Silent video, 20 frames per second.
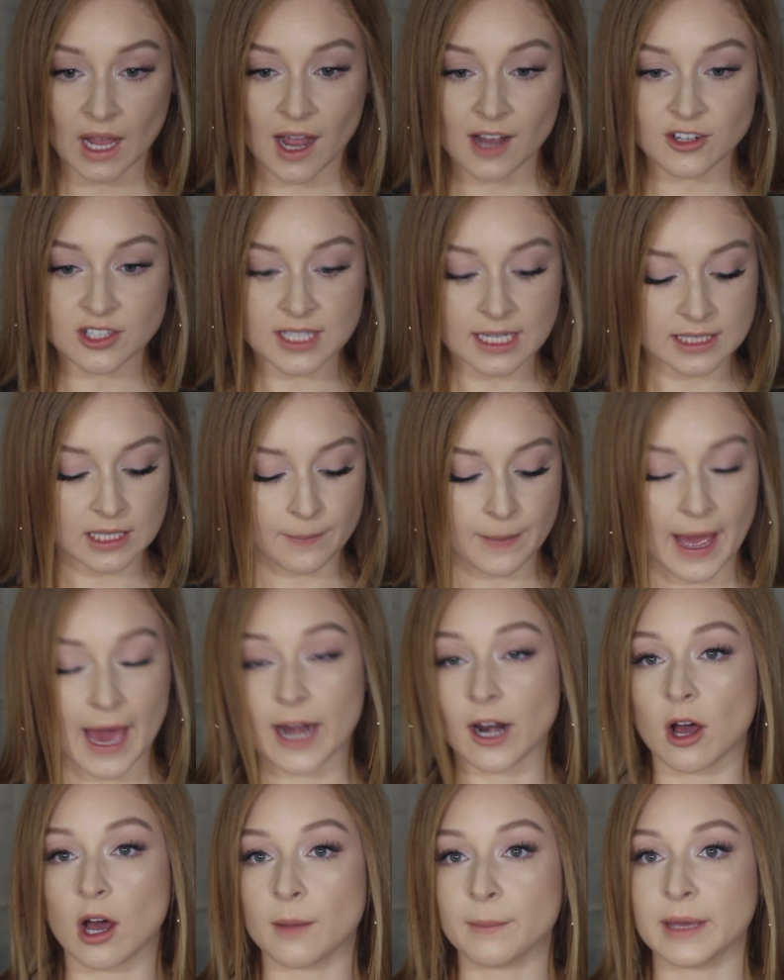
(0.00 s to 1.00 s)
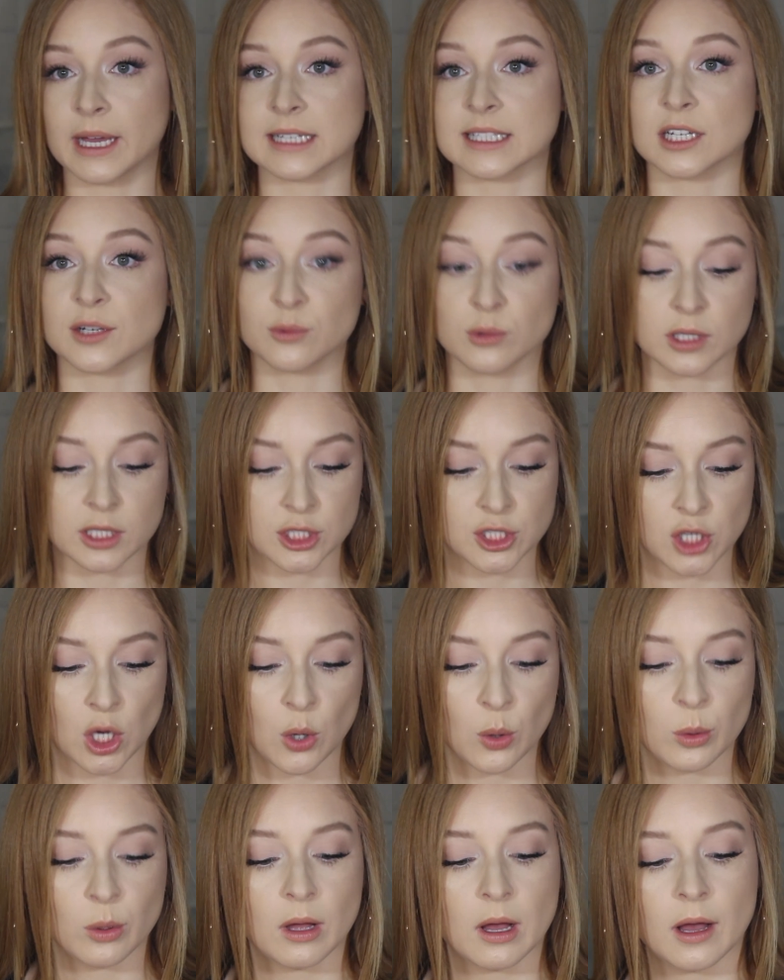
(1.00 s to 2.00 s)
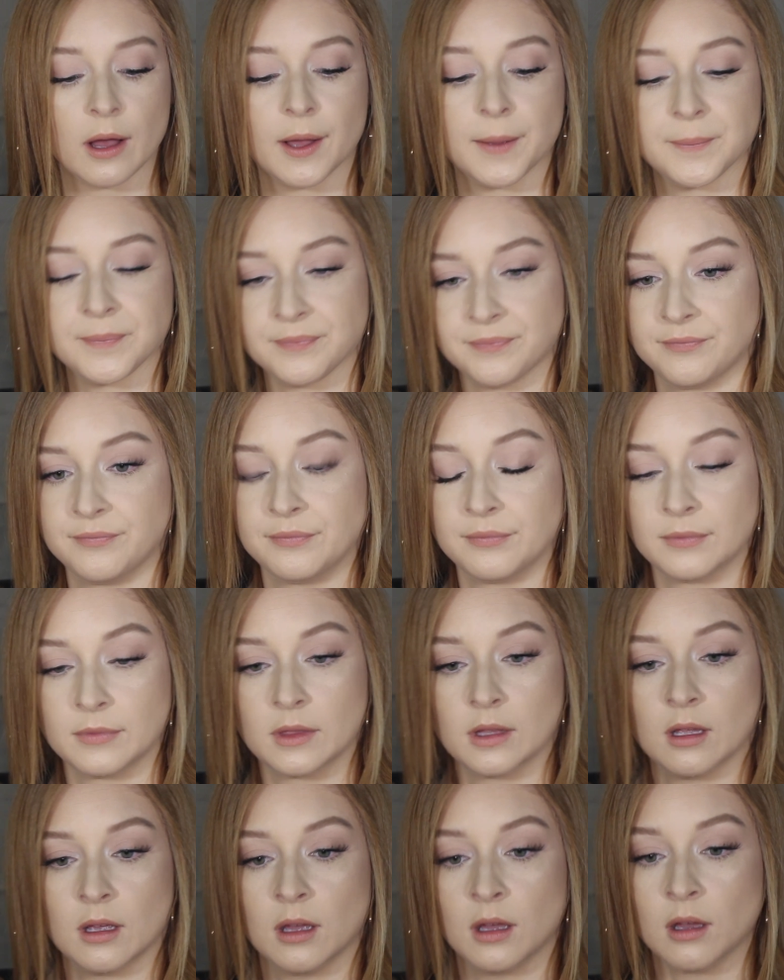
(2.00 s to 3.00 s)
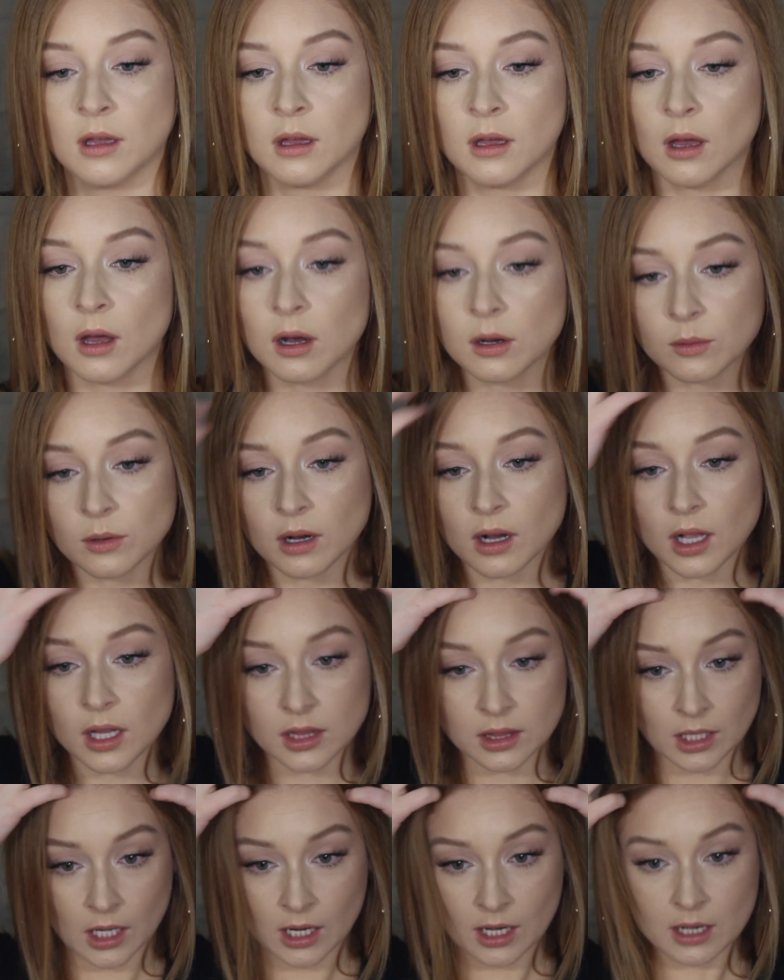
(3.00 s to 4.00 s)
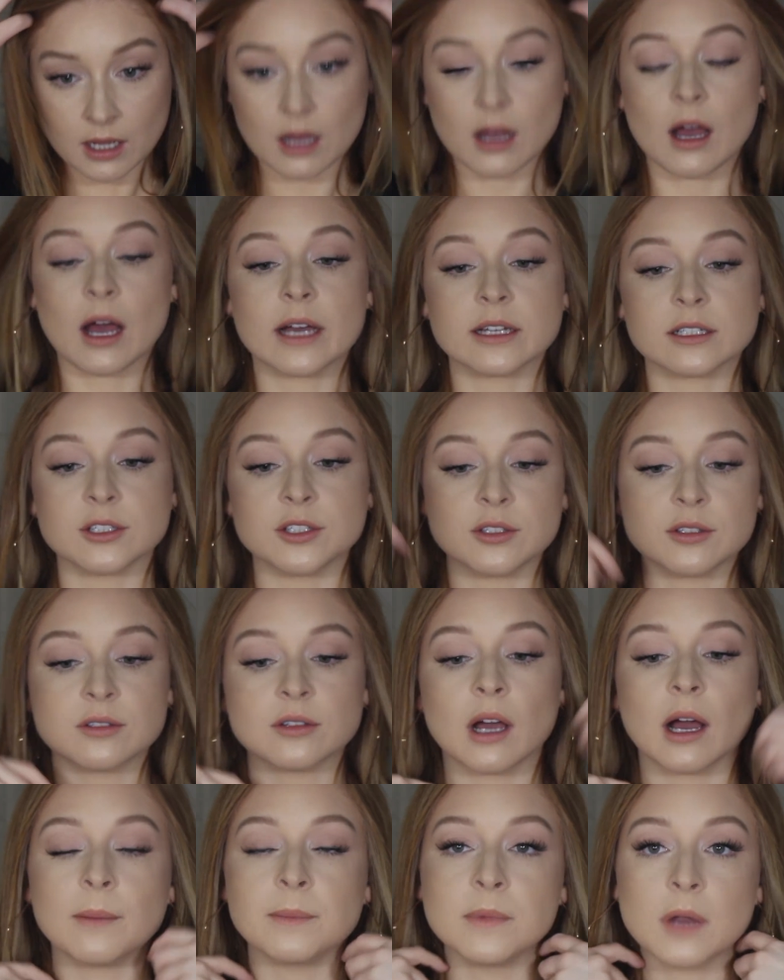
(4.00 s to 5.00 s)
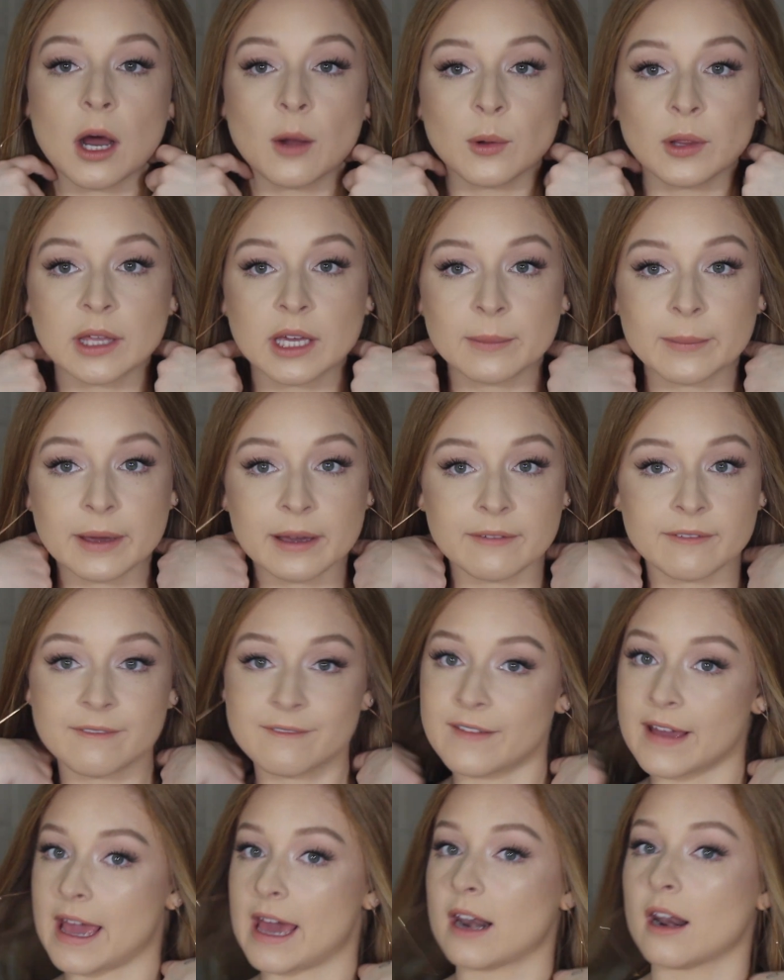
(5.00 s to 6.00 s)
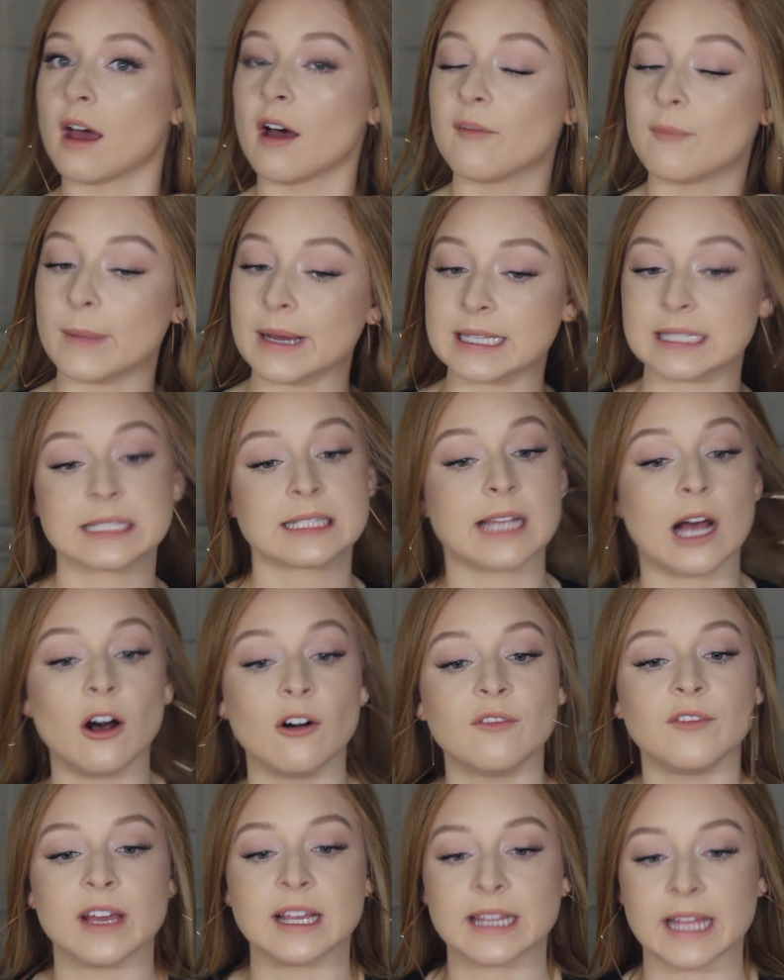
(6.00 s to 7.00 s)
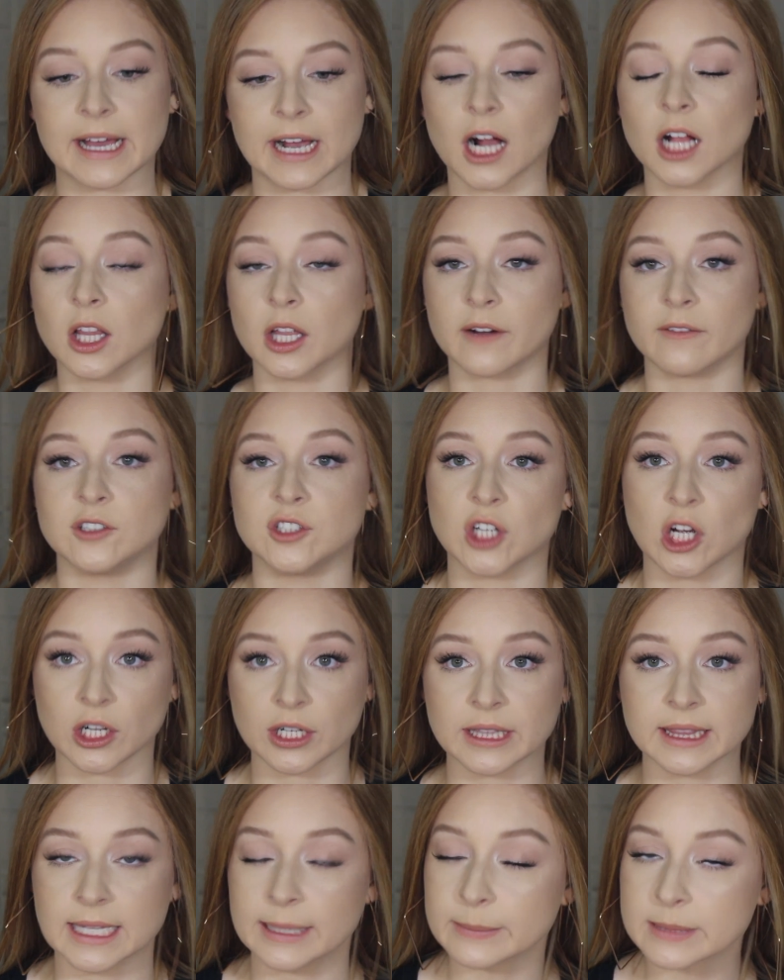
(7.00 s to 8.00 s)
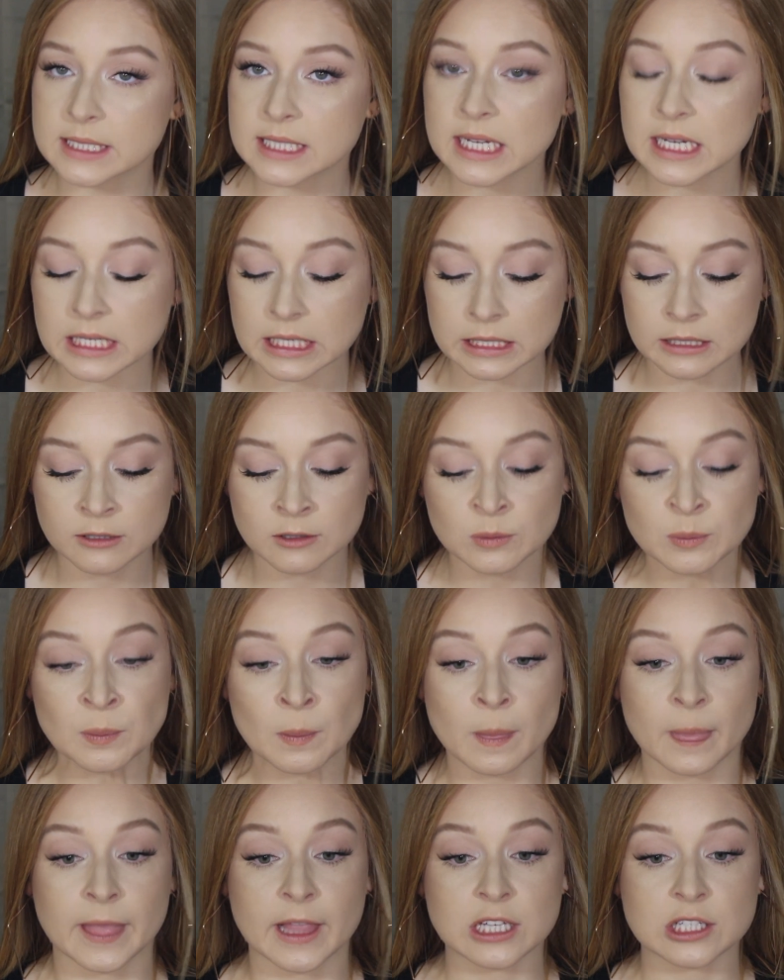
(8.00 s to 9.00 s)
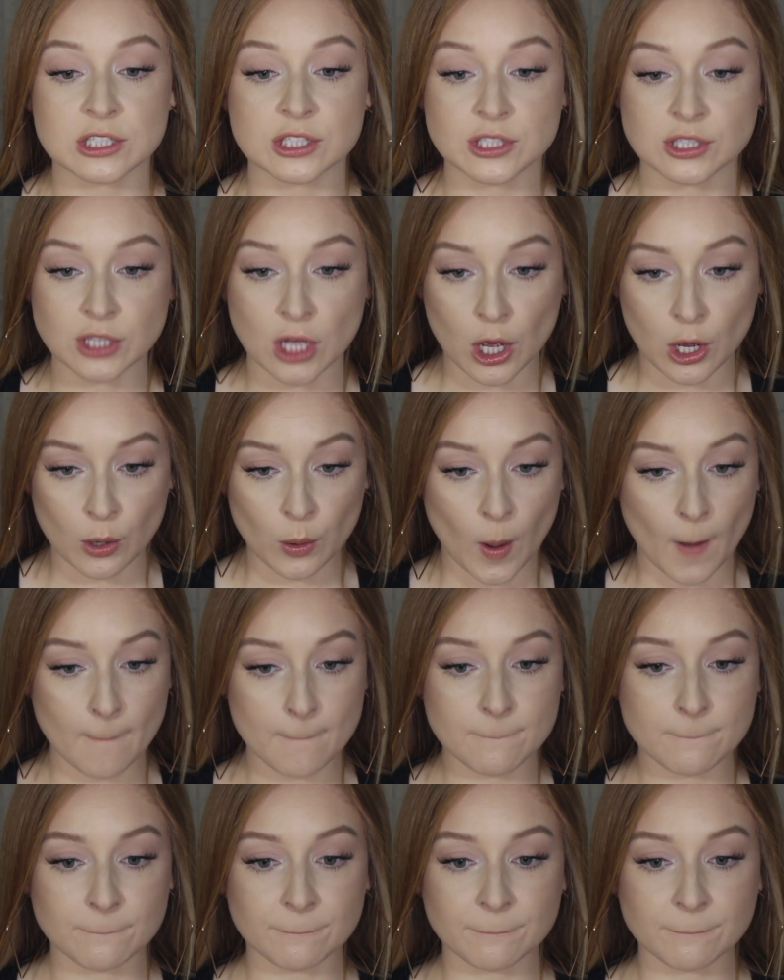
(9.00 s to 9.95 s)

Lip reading: I just like to pat it on because I really don't want a lot. I'm not really a big fan of myself in like a lot of dark lipstick. So,